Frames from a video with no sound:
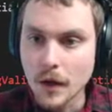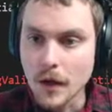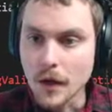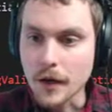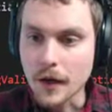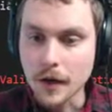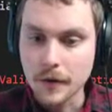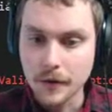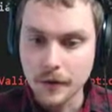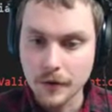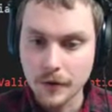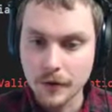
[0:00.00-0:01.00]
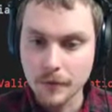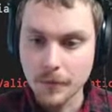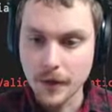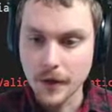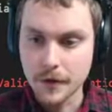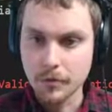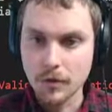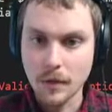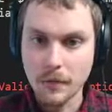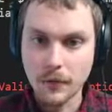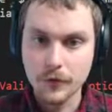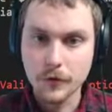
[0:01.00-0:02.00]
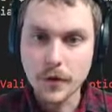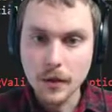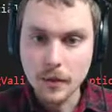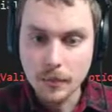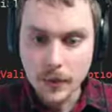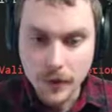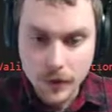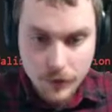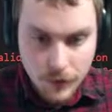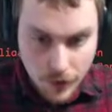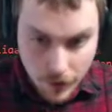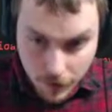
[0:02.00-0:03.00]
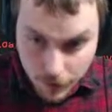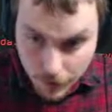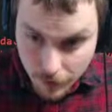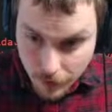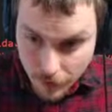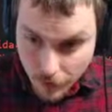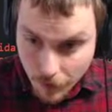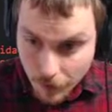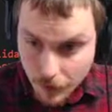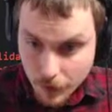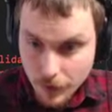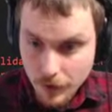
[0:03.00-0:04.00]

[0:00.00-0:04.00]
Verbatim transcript: Cannot a parameter string because it is null.